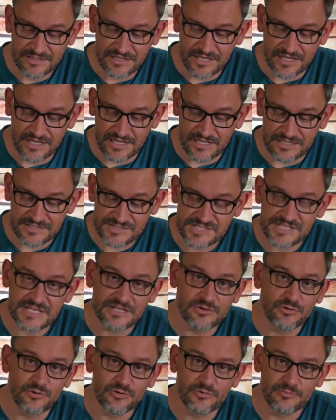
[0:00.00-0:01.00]
uh,
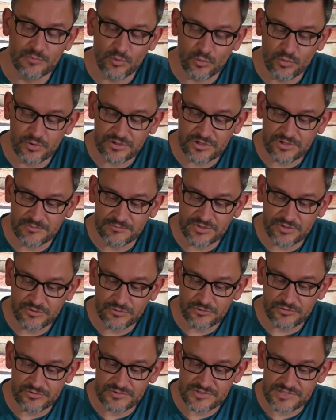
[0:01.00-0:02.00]
single board
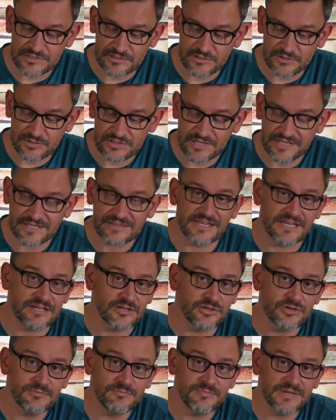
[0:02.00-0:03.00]
computers look like they
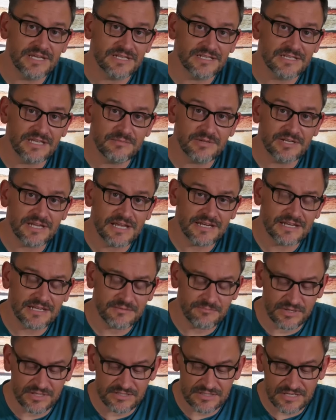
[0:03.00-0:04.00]
could be
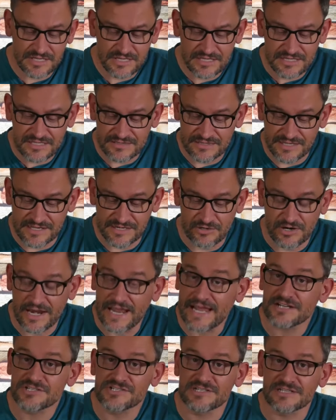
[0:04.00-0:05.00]
intimidating, but they are
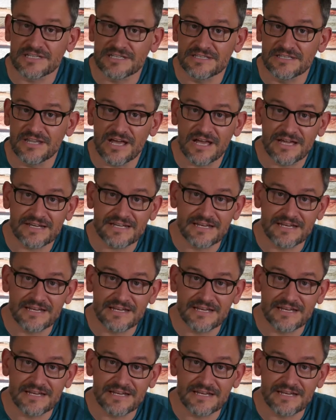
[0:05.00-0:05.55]
actually not.